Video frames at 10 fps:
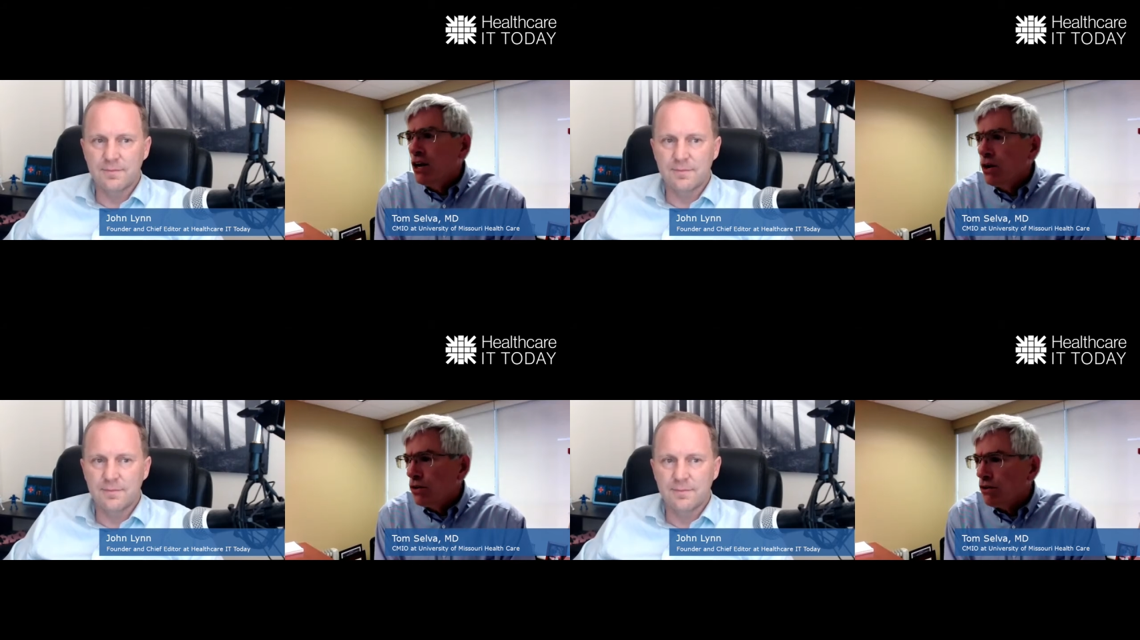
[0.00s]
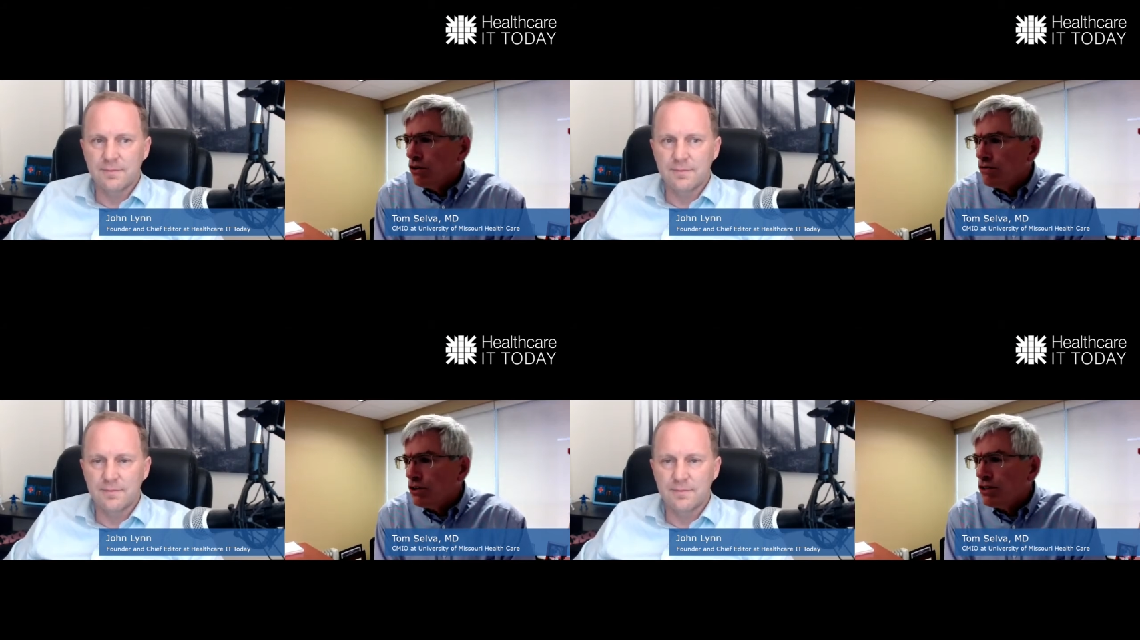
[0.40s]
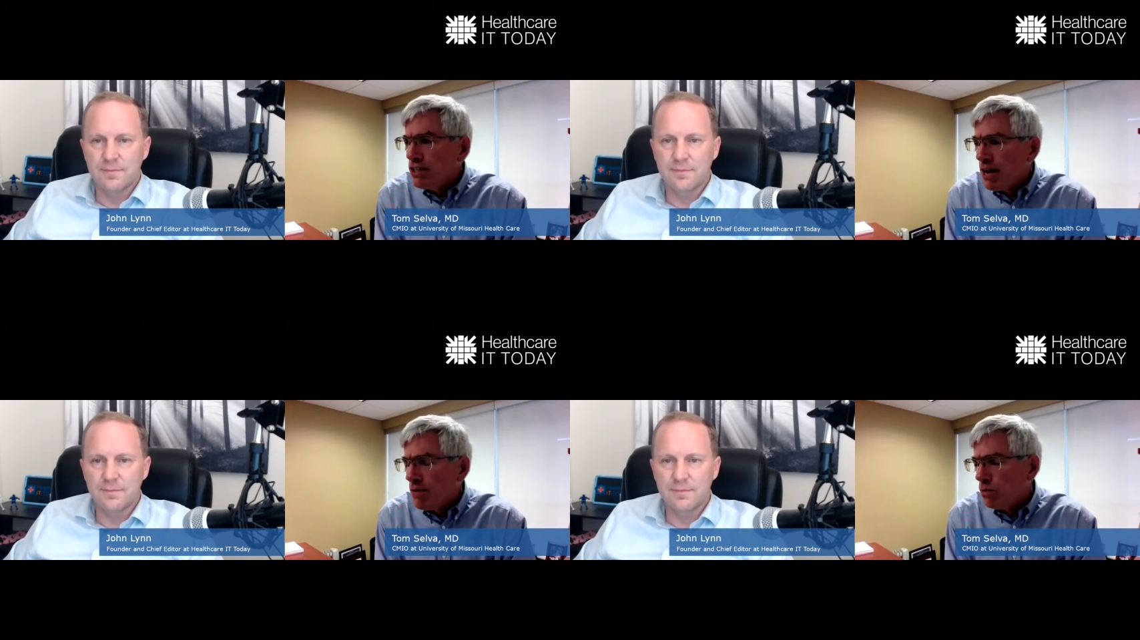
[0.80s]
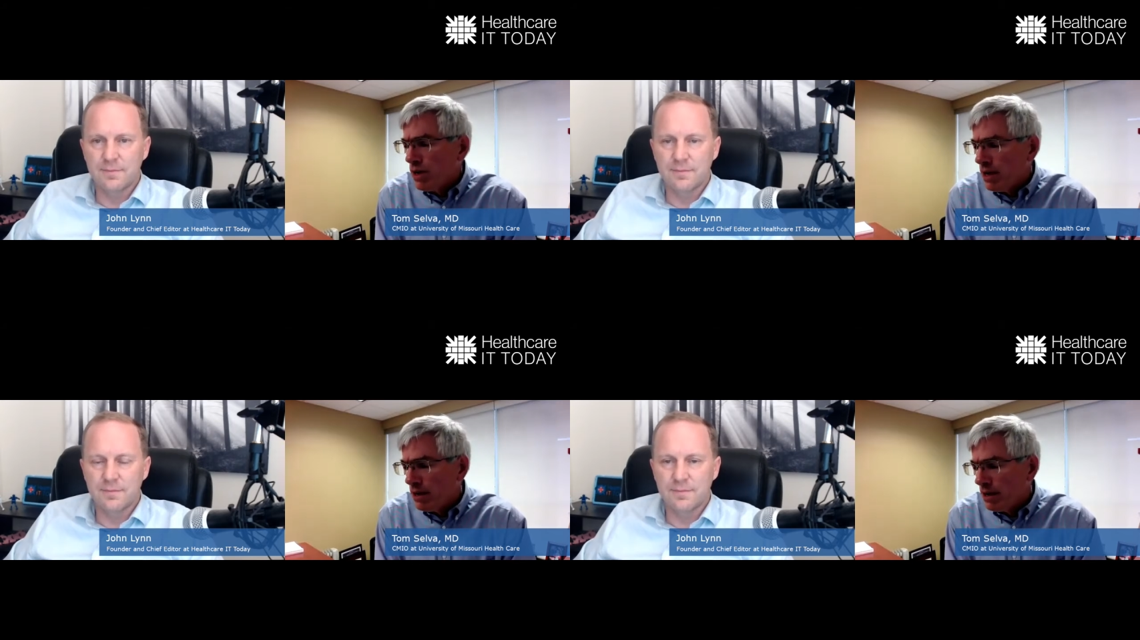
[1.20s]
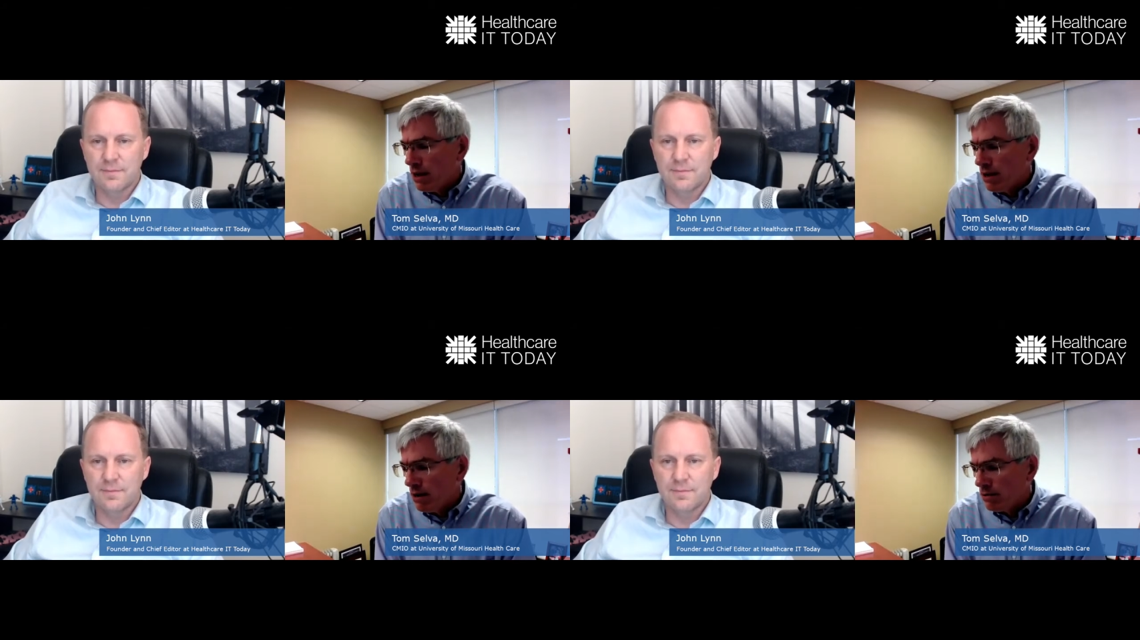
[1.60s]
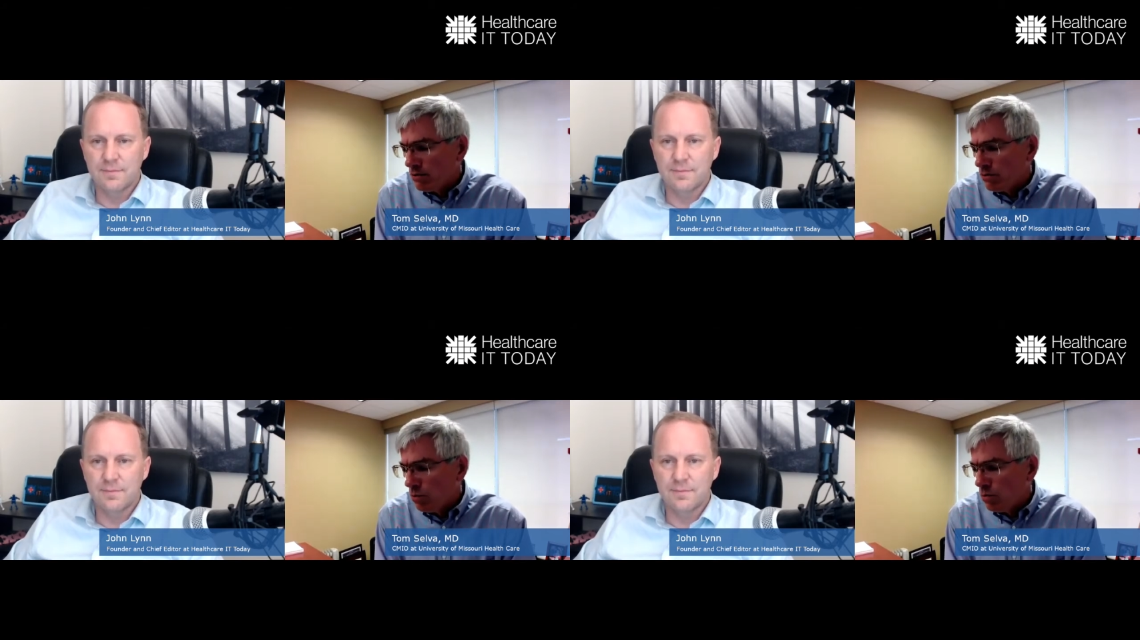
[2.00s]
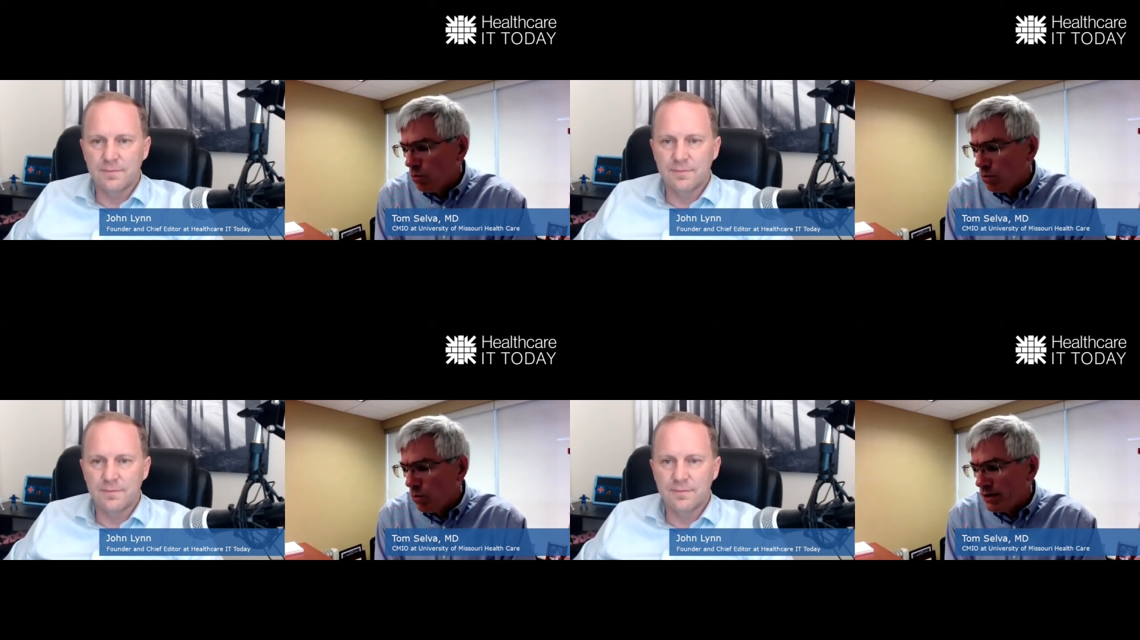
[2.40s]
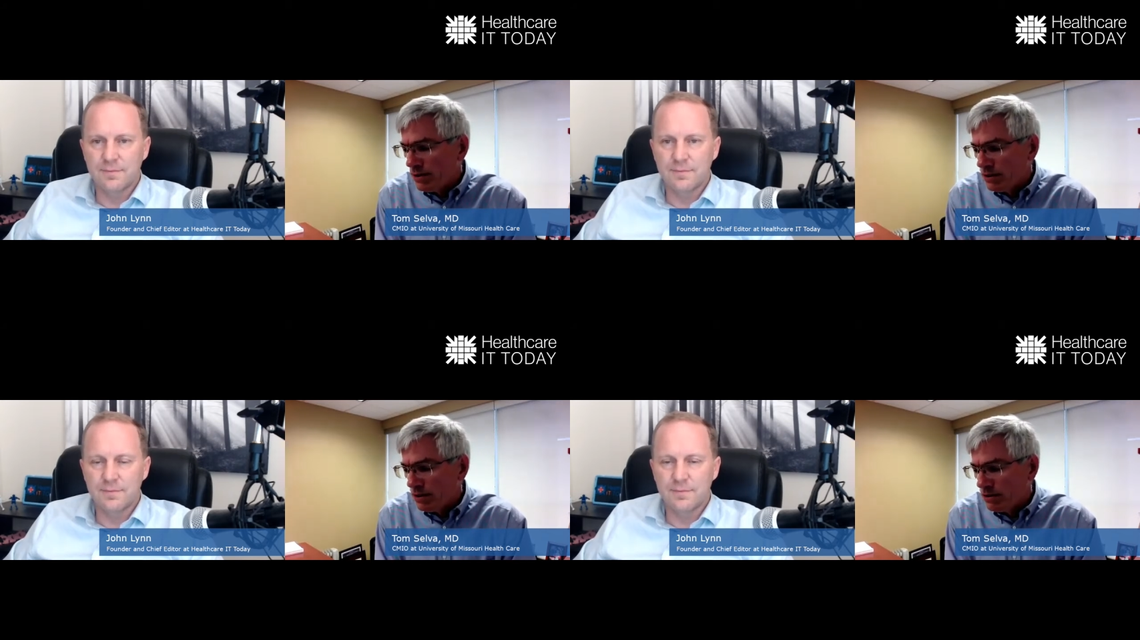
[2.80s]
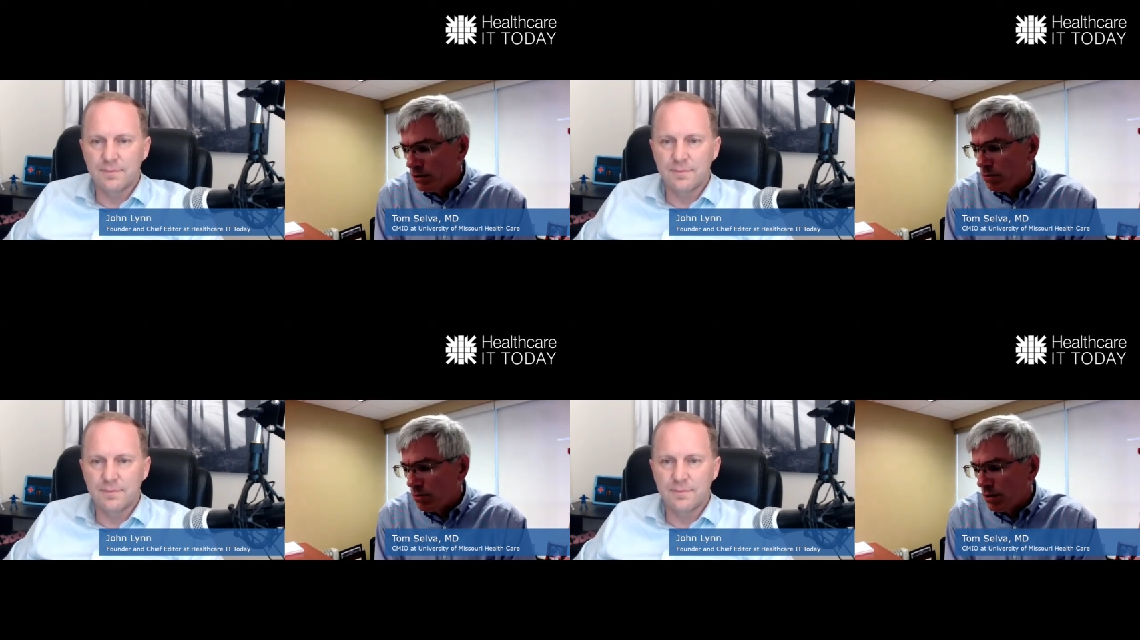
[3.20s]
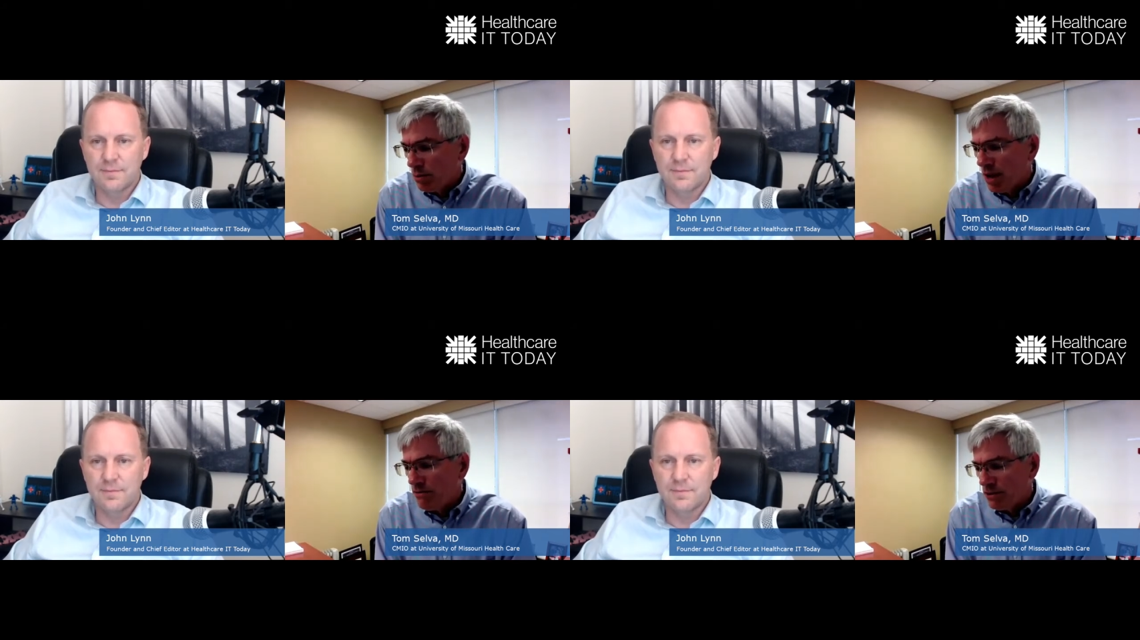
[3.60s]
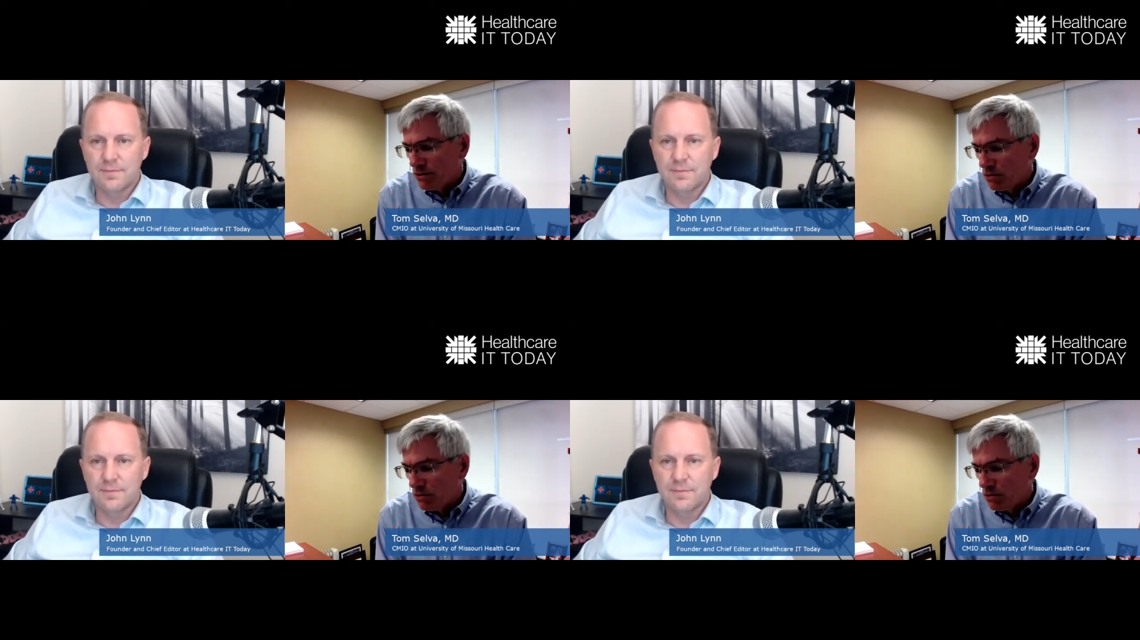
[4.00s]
Speaker 1: The, the first time we uh, went to apply for this